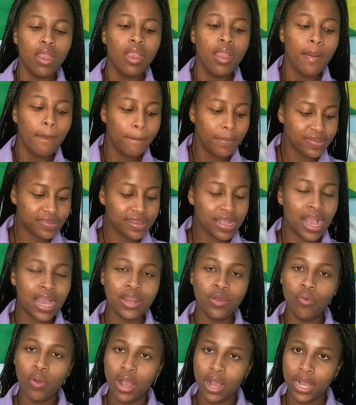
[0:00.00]
I start the
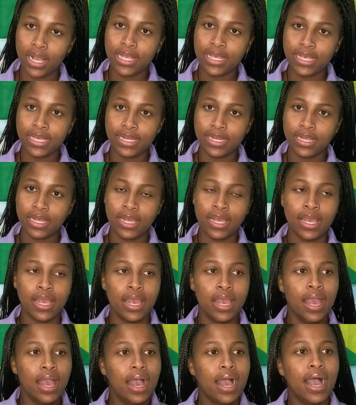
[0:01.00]
walking
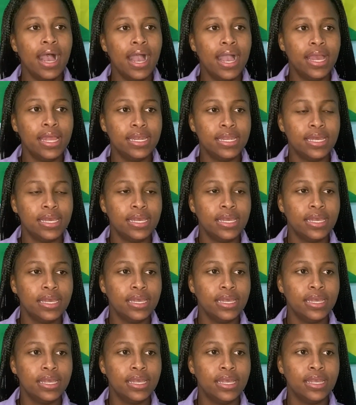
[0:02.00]
and
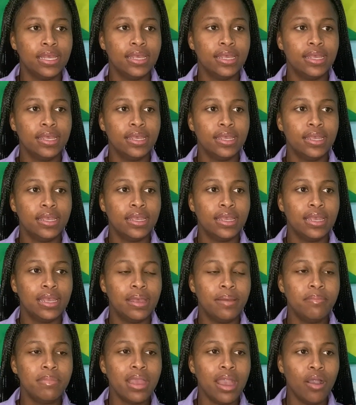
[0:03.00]

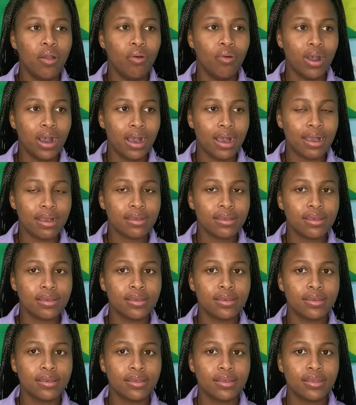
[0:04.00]
me I walk
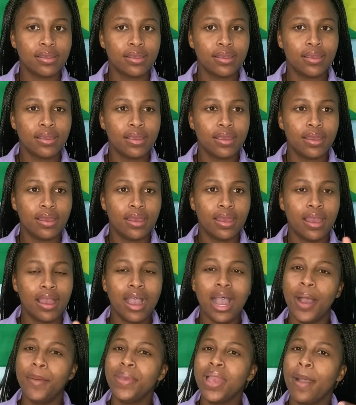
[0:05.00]

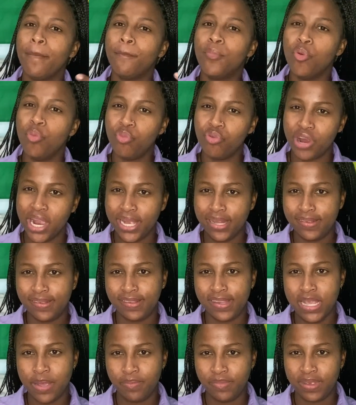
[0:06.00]
and me I boom ride
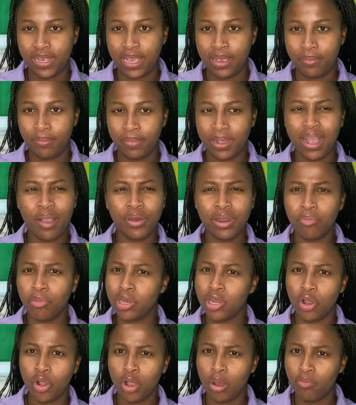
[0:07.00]
same time. Because the money
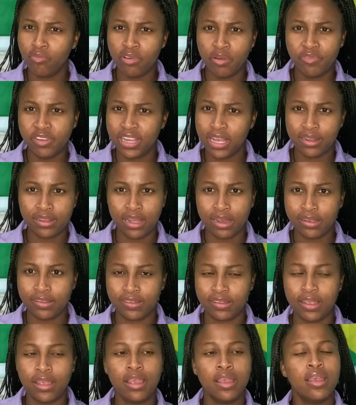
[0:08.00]
will come from to take
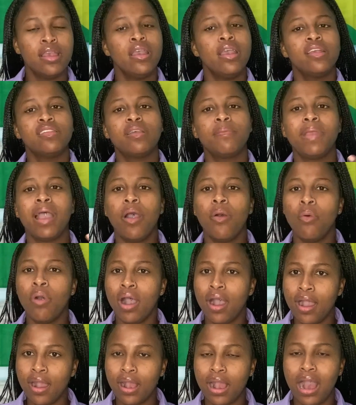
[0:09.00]
taxi. So me I
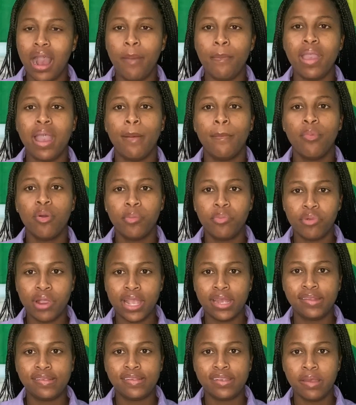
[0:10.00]
walk and me I boom
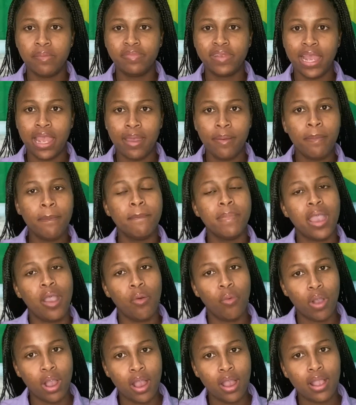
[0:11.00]
ride same time. Me I
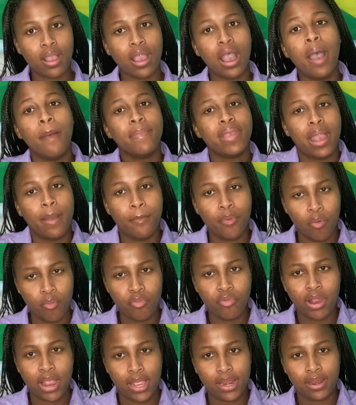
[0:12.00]
walk and me I boom
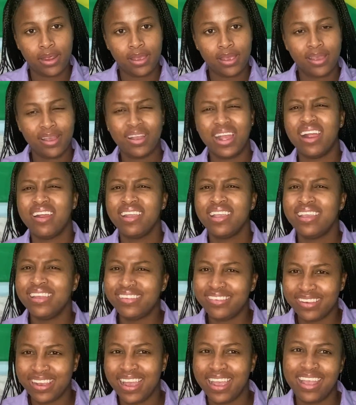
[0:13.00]
ride. Or
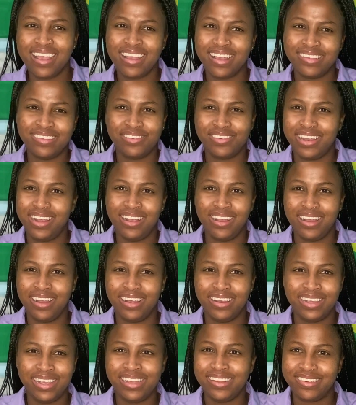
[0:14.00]
hitchhike as they call
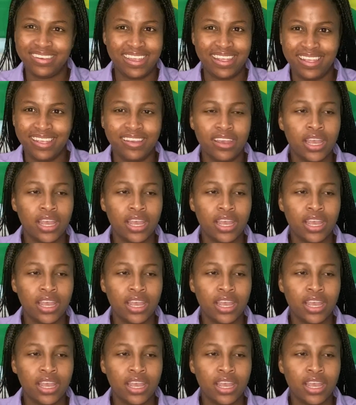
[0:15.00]
it, hitchhike.